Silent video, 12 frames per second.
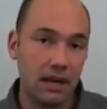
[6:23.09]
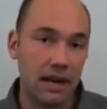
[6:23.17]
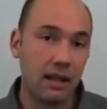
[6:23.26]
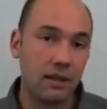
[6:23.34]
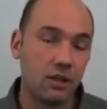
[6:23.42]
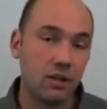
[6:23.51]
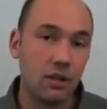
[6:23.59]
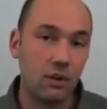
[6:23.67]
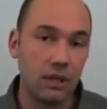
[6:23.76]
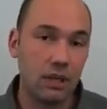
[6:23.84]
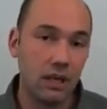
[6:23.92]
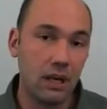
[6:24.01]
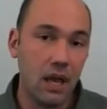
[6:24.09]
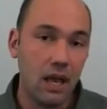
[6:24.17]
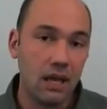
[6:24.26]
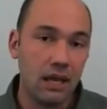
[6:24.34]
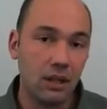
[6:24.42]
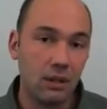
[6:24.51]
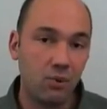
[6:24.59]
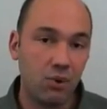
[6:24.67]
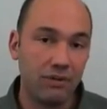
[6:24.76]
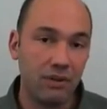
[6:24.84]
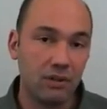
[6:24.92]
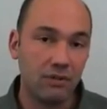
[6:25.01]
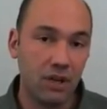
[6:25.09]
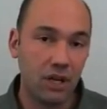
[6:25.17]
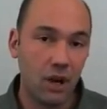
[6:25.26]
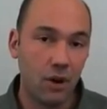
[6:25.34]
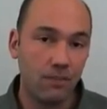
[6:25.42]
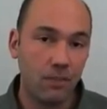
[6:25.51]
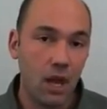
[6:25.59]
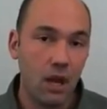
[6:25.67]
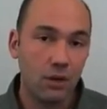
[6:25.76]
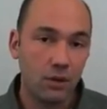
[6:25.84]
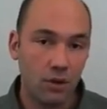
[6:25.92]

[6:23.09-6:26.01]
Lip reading: That's an analysis that we did in the previous video.